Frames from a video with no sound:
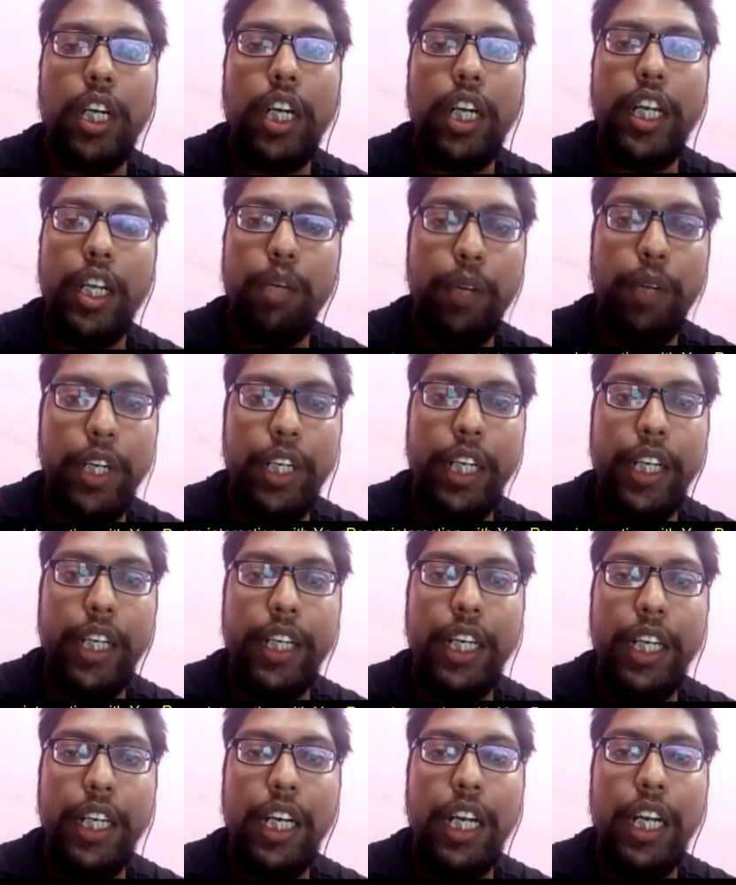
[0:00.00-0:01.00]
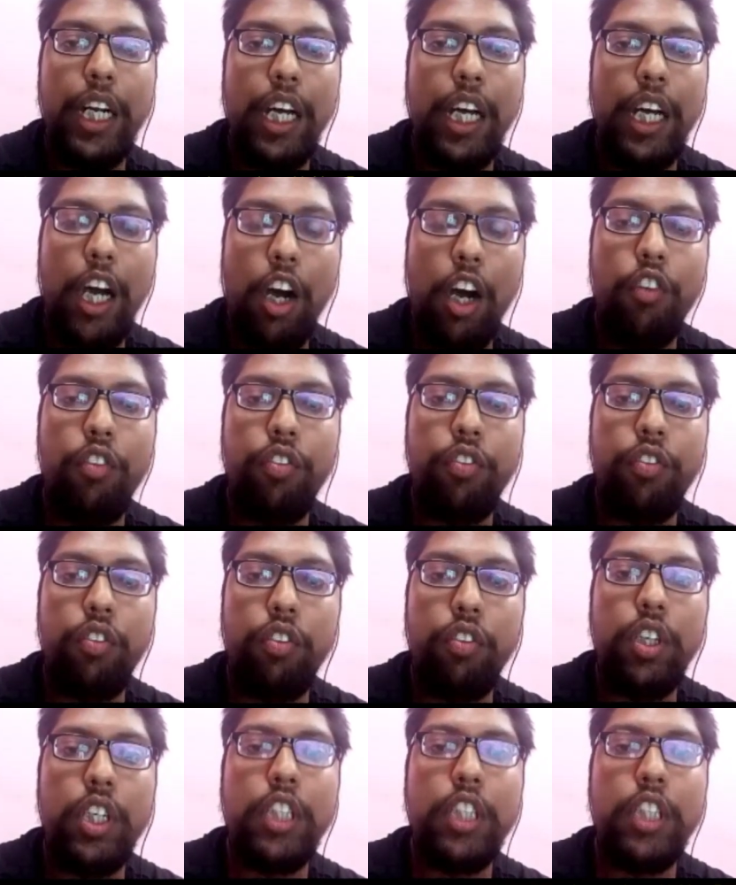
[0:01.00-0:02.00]
any material and how
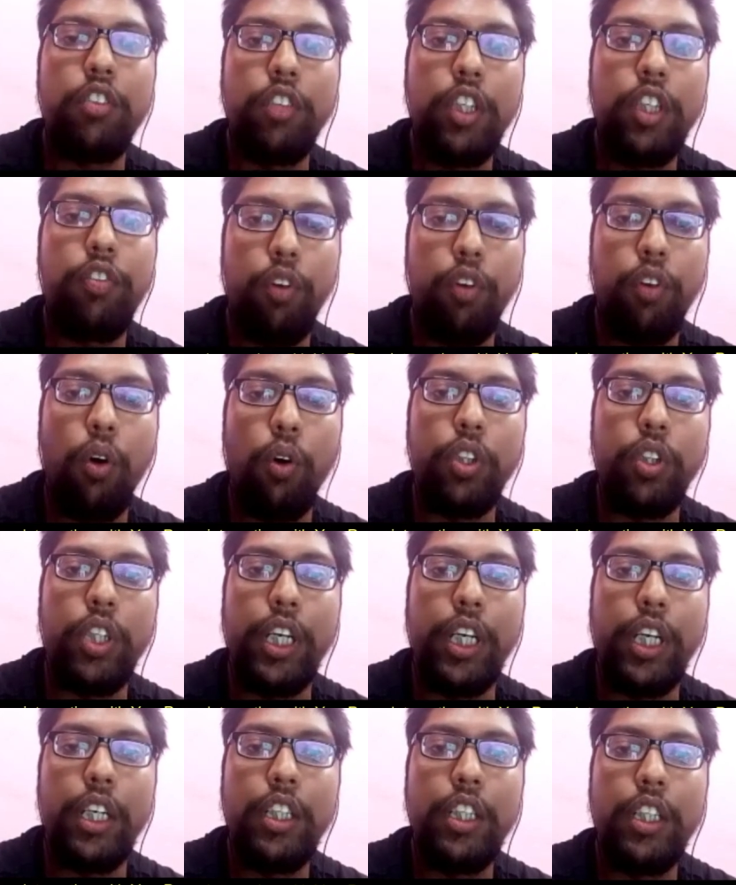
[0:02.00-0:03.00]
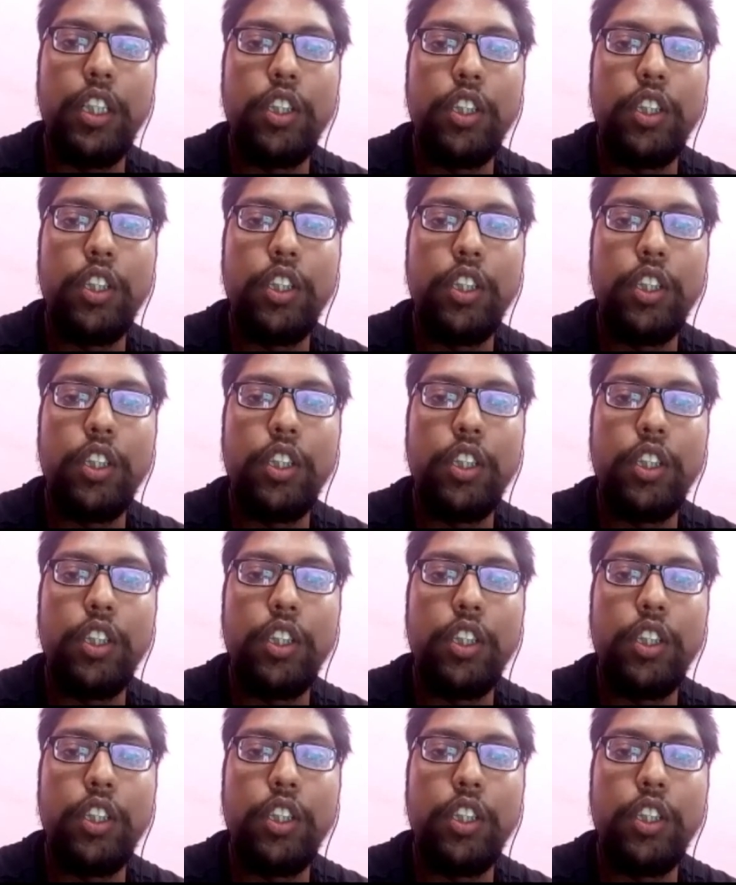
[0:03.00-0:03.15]
it will flow there.